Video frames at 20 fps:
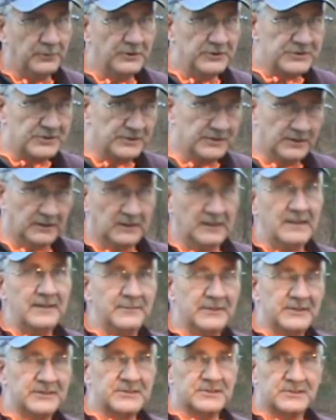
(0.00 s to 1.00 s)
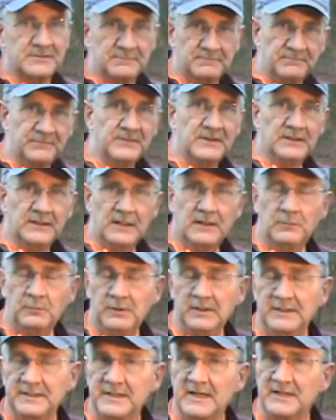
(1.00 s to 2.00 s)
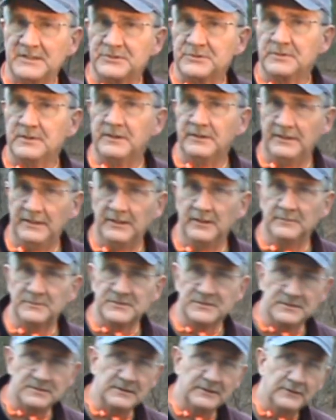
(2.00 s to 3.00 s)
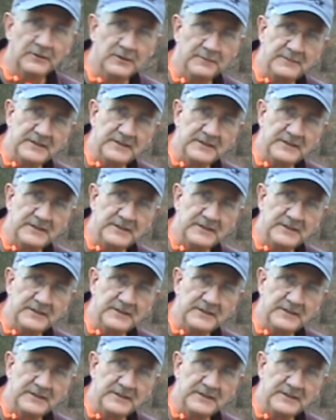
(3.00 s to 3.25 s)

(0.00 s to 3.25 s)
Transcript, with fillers: pushing the limits. A really nice trigger helps, you know,